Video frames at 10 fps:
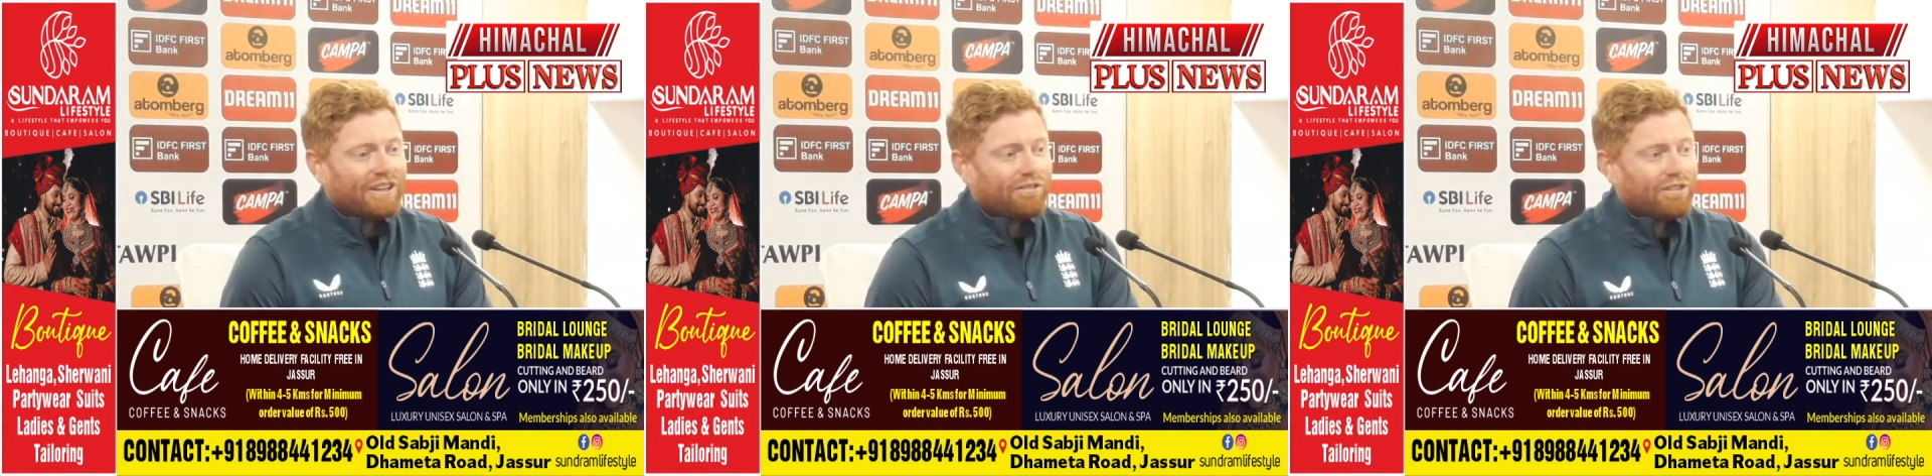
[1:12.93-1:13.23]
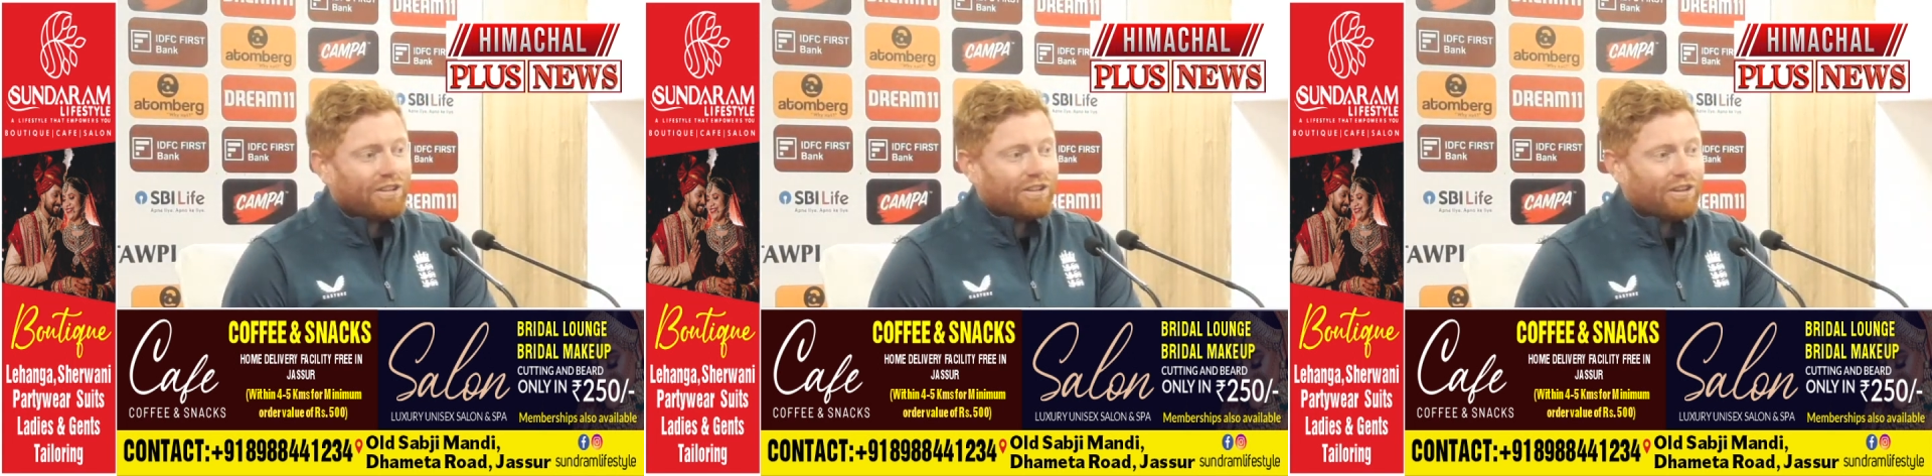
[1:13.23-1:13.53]

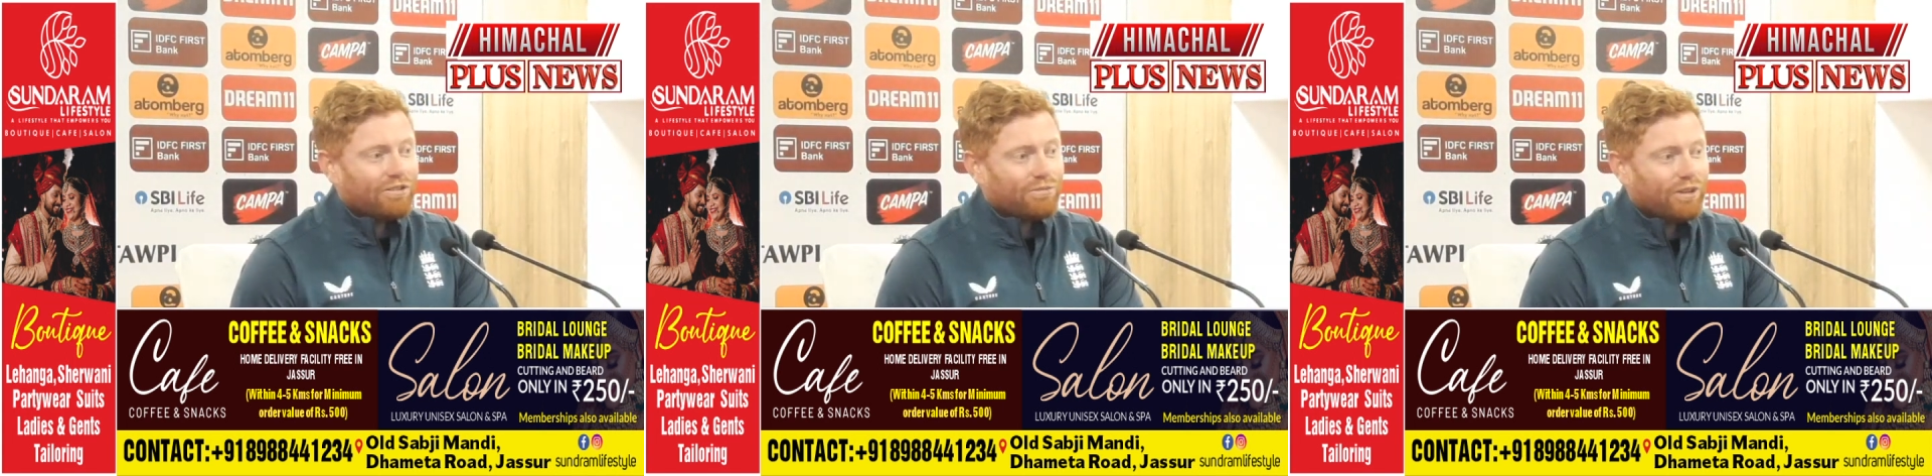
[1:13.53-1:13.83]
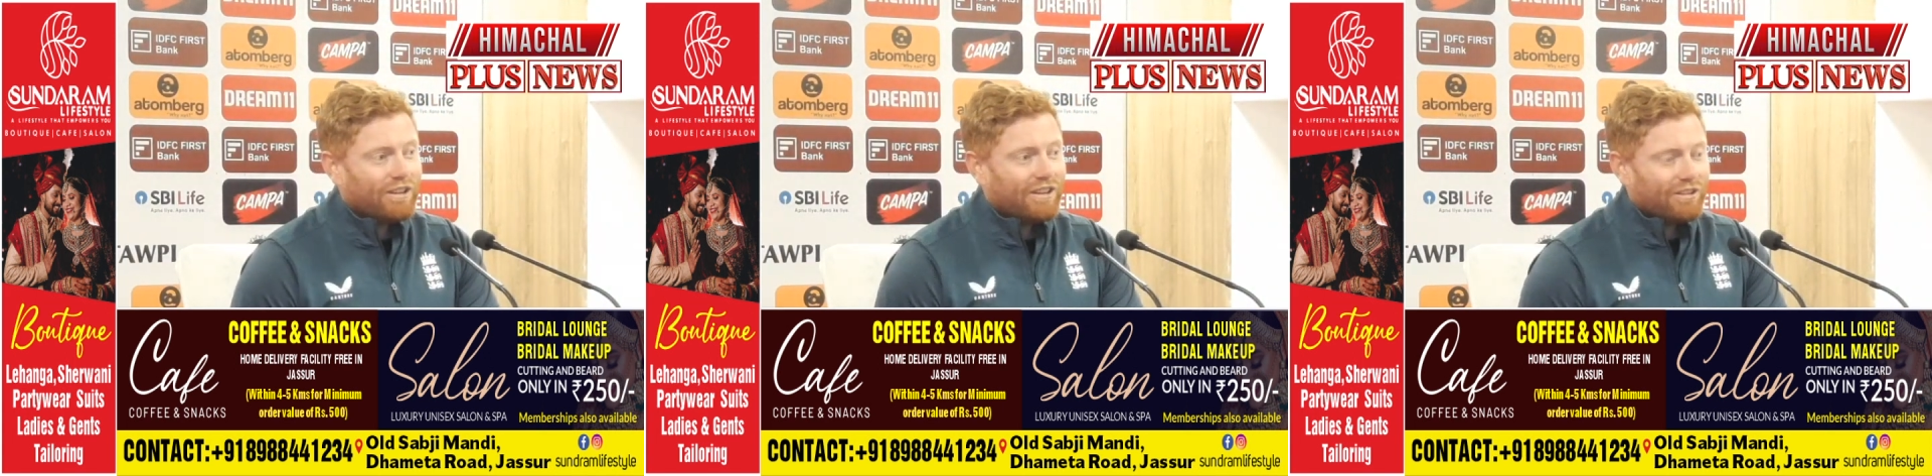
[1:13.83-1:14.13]
everything that goes
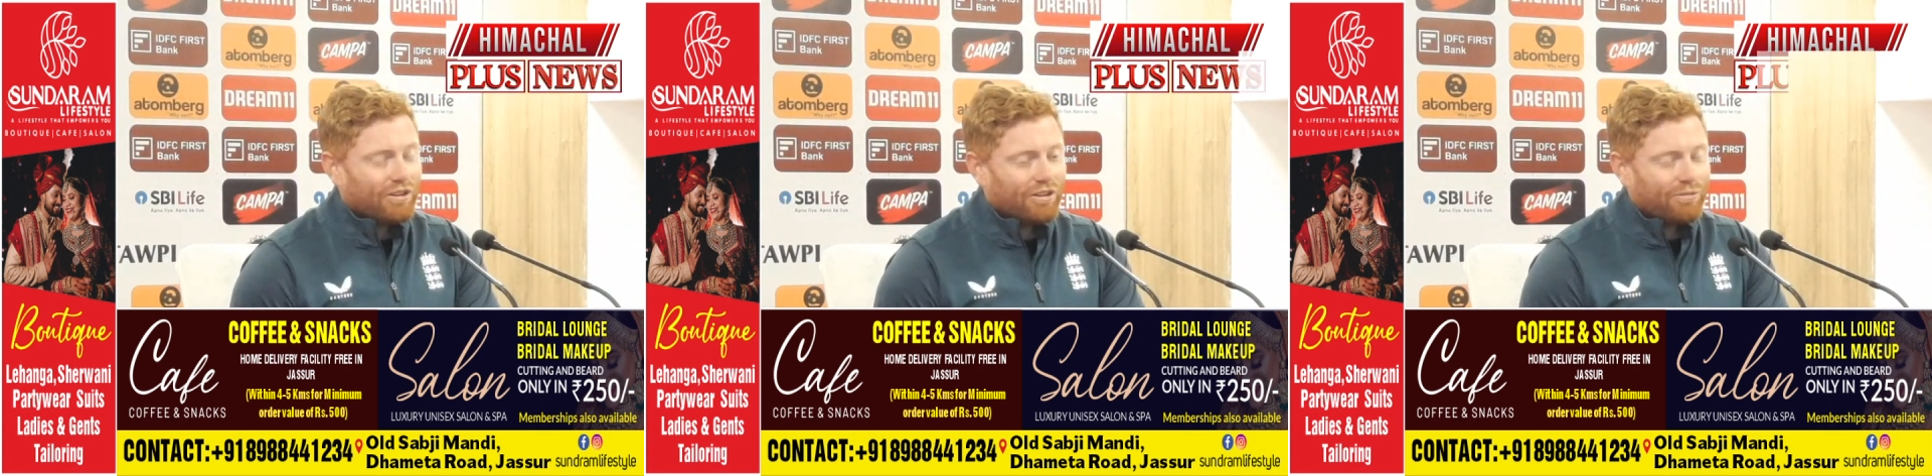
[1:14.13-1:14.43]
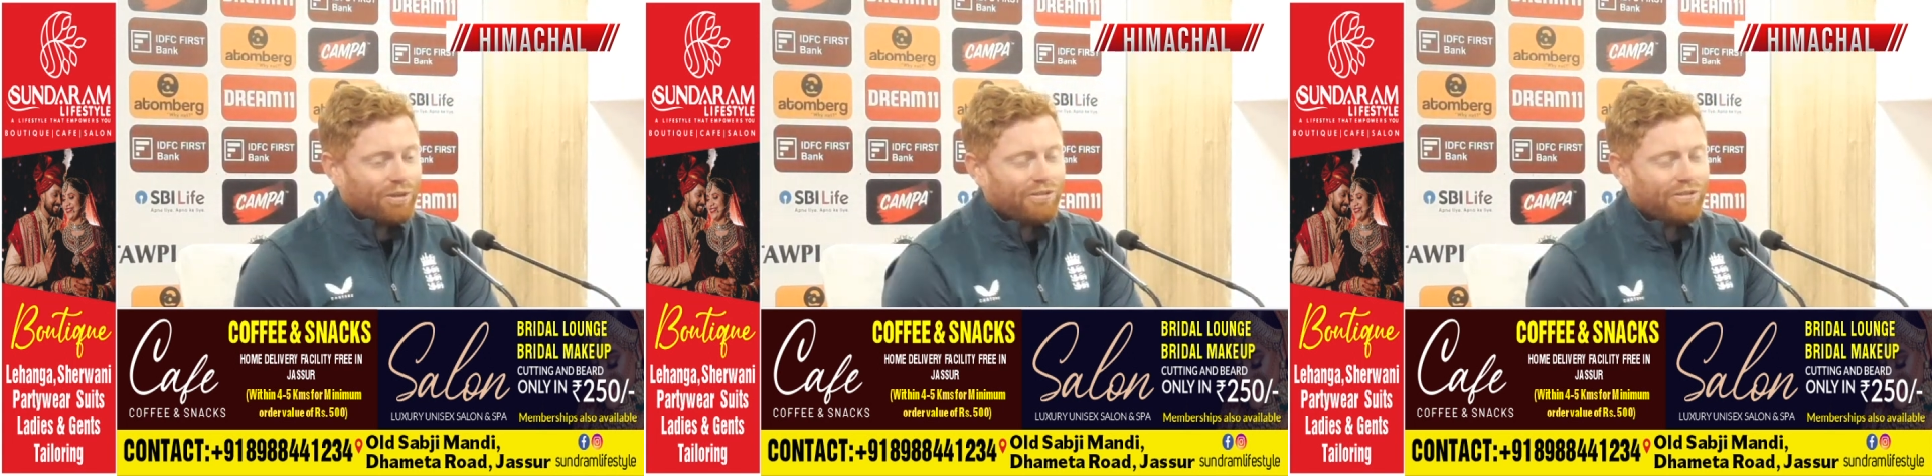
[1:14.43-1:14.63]
with it up